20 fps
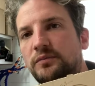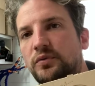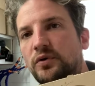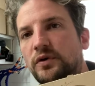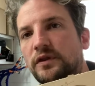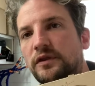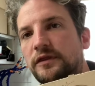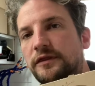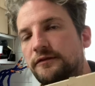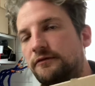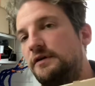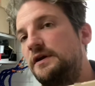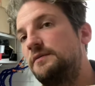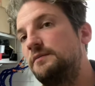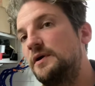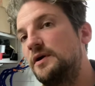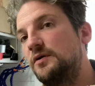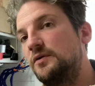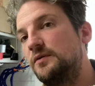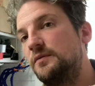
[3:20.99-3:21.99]
0.3
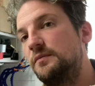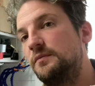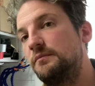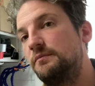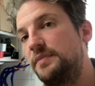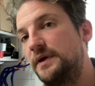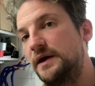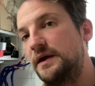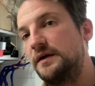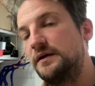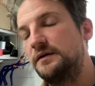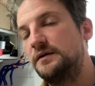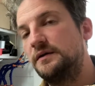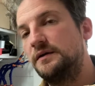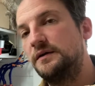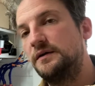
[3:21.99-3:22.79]
mil bigger.